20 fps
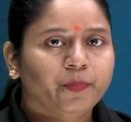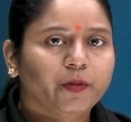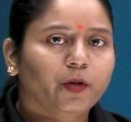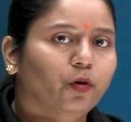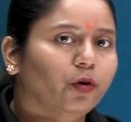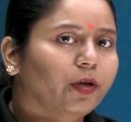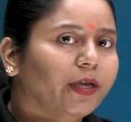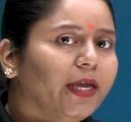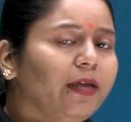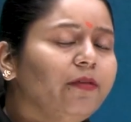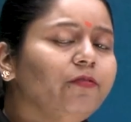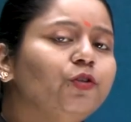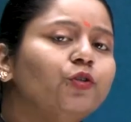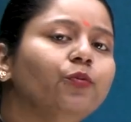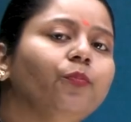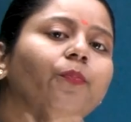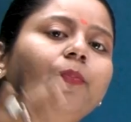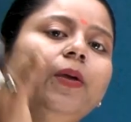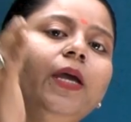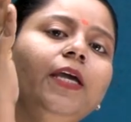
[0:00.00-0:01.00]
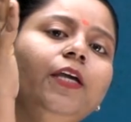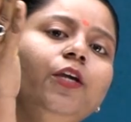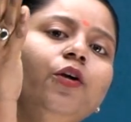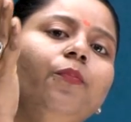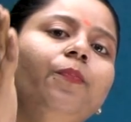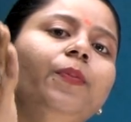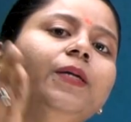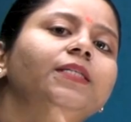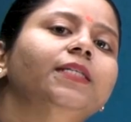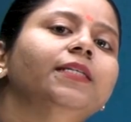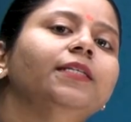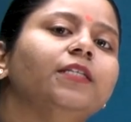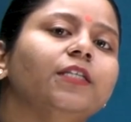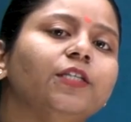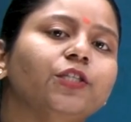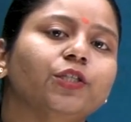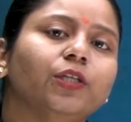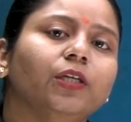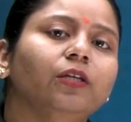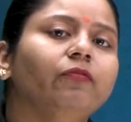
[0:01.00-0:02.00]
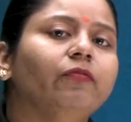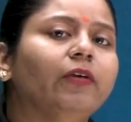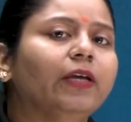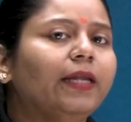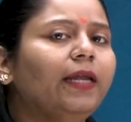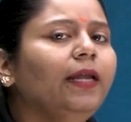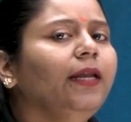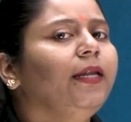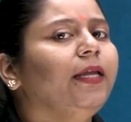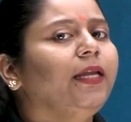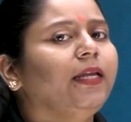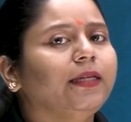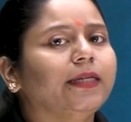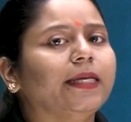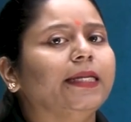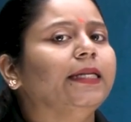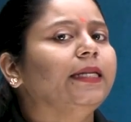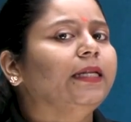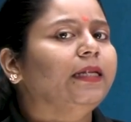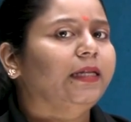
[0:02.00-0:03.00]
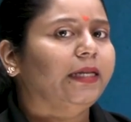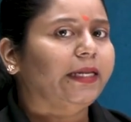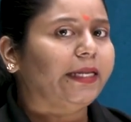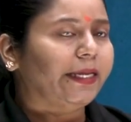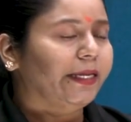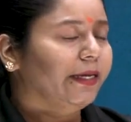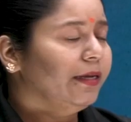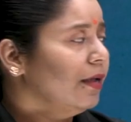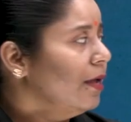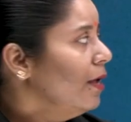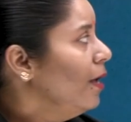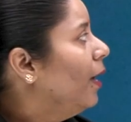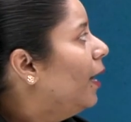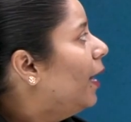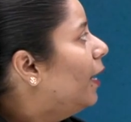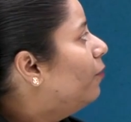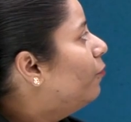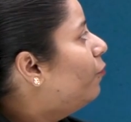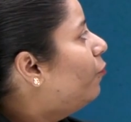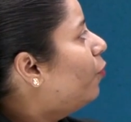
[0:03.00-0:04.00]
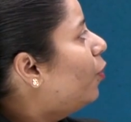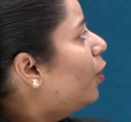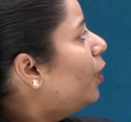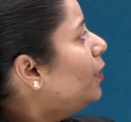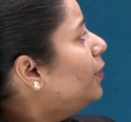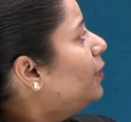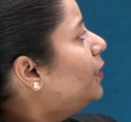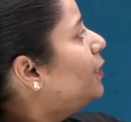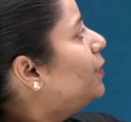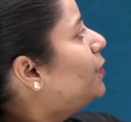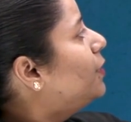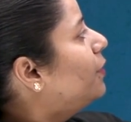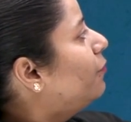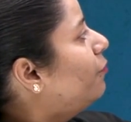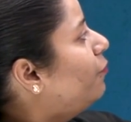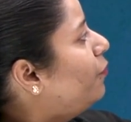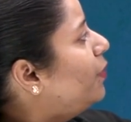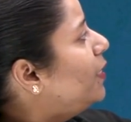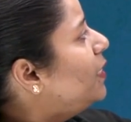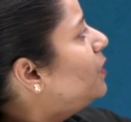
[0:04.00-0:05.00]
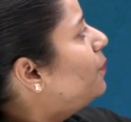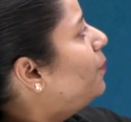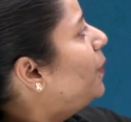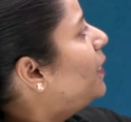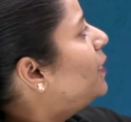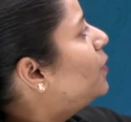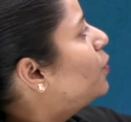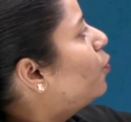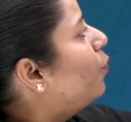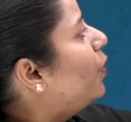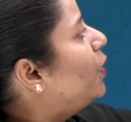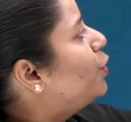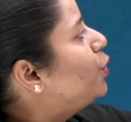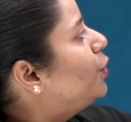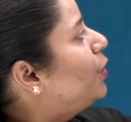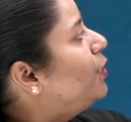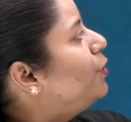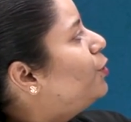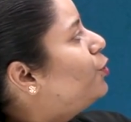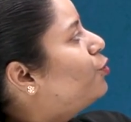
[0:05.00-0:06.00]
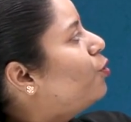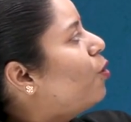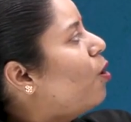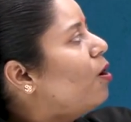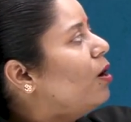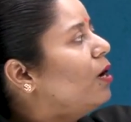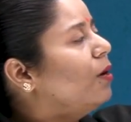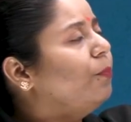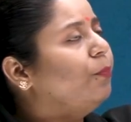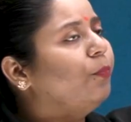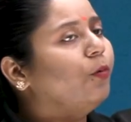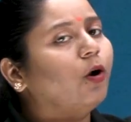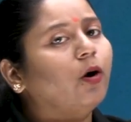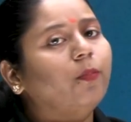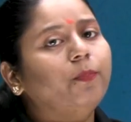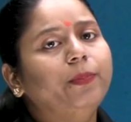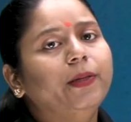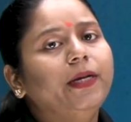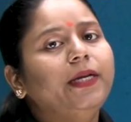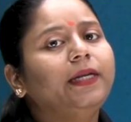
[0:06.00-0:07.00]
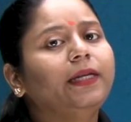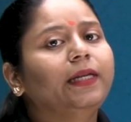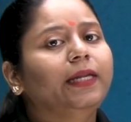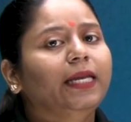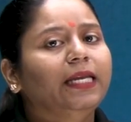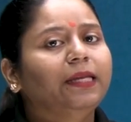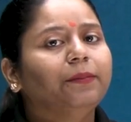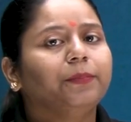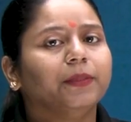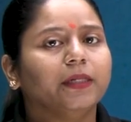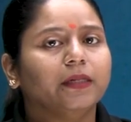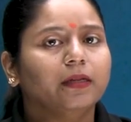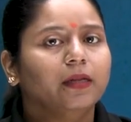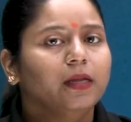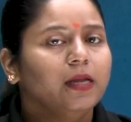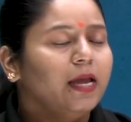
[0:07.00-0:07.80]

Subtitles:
Okay, to make your presentation very neat and clean. And for the difference based question, draw a proper table.